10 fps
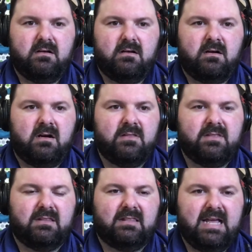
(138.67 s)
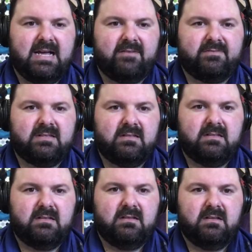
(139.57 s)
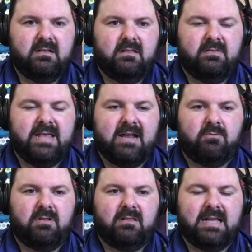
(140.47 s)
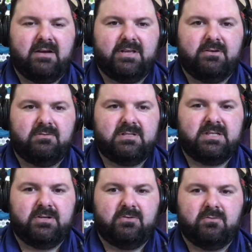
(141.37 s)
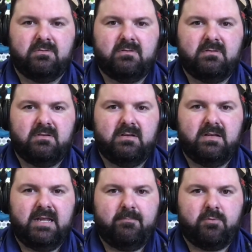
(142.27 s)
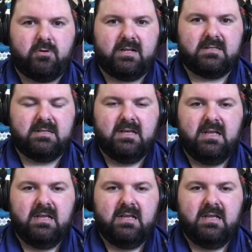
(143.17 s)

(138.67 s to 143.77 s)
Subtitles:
on the left, that will allow you to import it.